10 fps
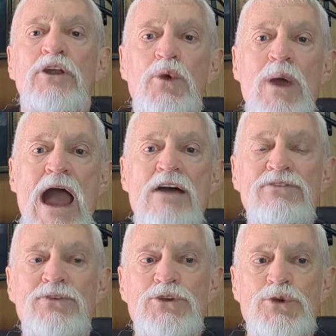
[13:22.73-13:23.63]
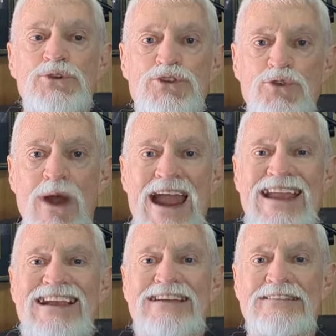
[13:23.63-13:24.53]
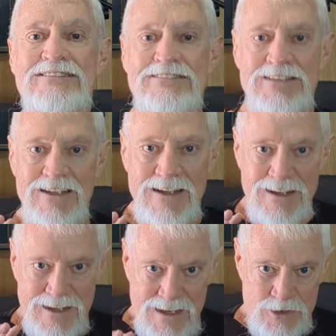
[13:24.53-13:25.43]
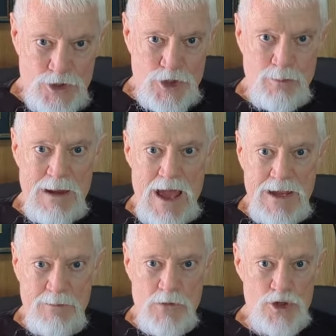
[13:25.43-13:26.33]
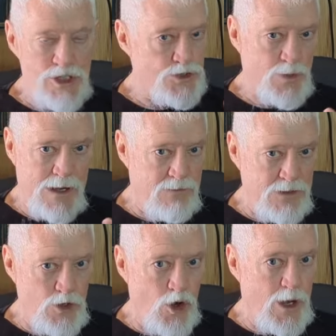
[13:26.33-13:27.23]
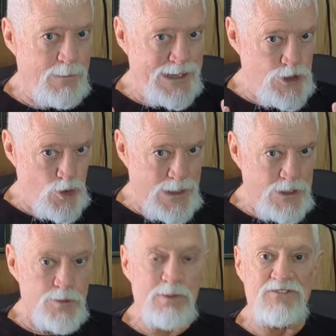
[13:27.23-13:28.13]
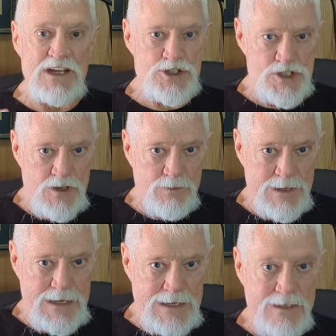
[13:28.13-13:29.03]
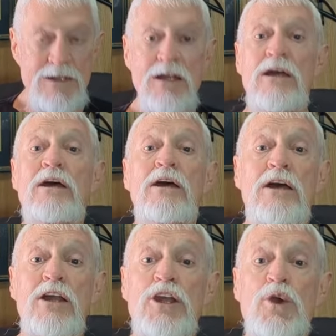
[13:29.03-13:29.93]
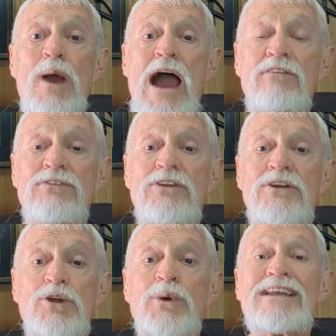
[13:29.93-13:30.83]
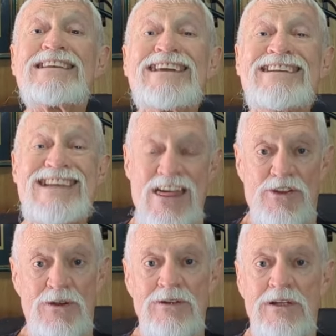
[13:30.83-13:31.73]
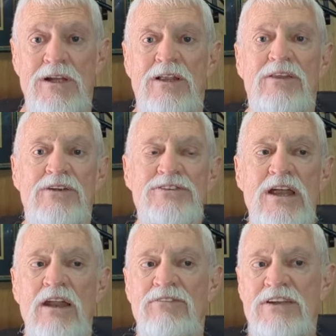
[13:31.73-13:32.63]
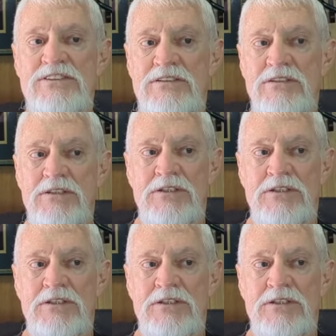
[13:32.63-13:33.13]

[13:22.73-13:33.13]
You have to strike and do your blocking motions, whatever you're going to be doing to prevent yourself from getting hit. You have to do it together. There's none of this.